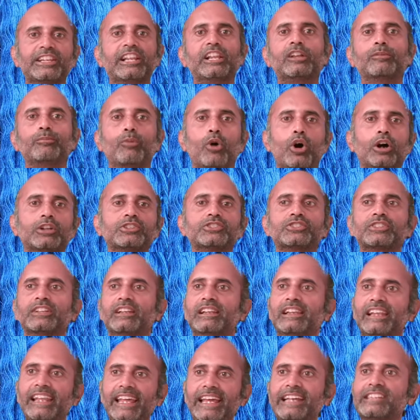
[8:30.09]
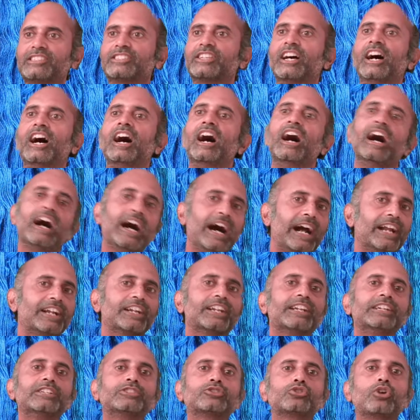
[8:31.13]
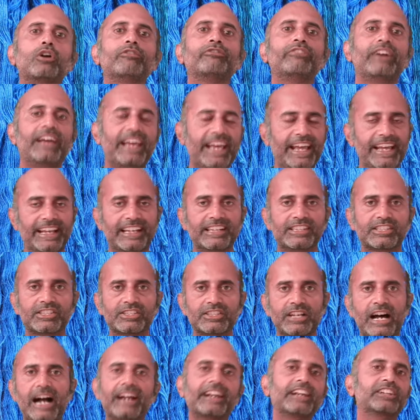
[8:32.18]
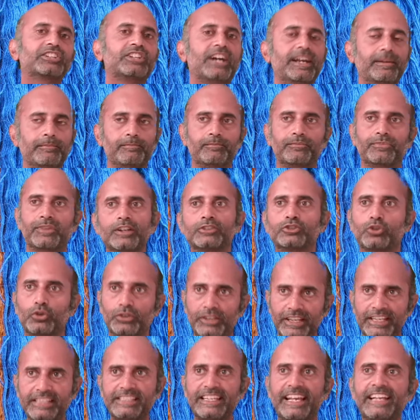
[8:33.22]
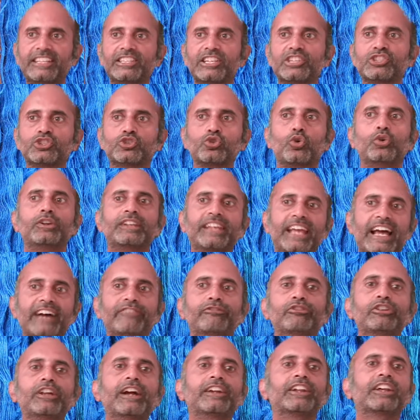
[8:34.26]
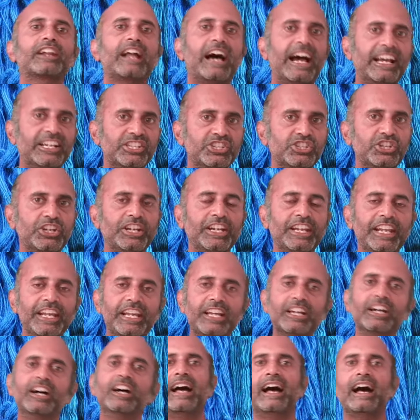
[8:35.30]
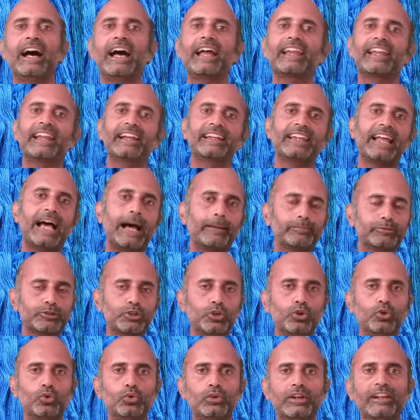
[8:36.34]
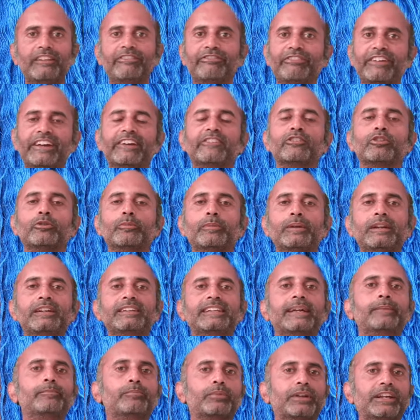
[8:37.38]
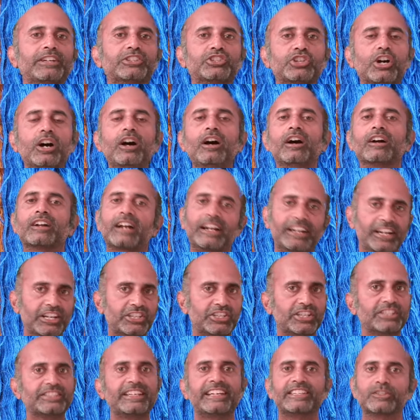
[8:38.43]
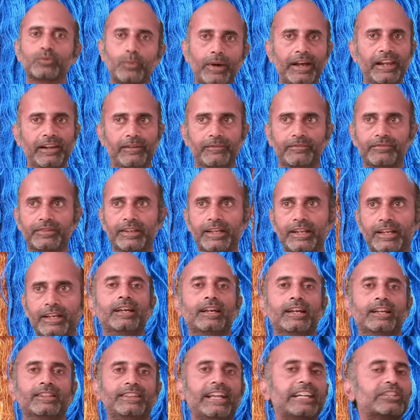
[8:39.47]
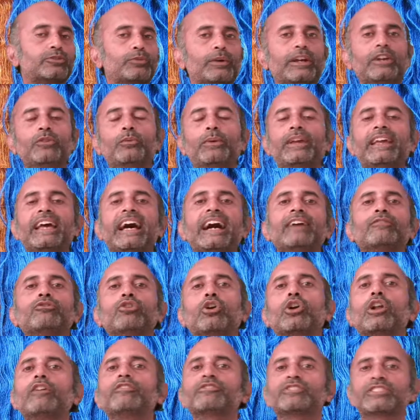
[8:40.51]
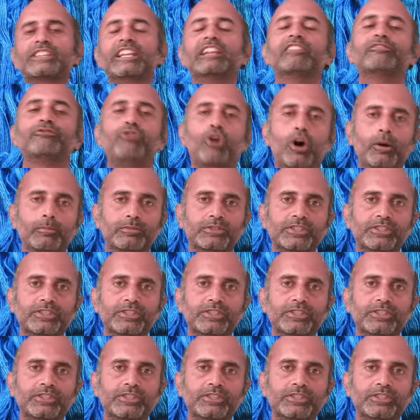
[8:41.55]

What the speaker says: moths lays hundreds of eggs at a time. So these eggs are stored carefully under hygienic and at absolutely favorable temperature conditions as well. That's why we have a lot of silk farms.